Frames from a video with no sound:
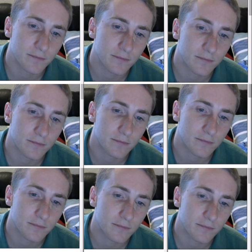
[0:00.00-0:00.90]

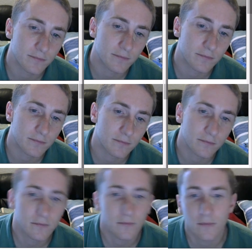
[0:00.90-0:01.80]

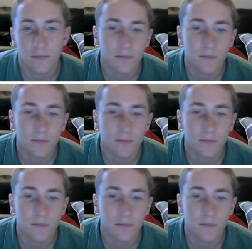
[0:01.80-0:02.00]
No one is speaking in this clip.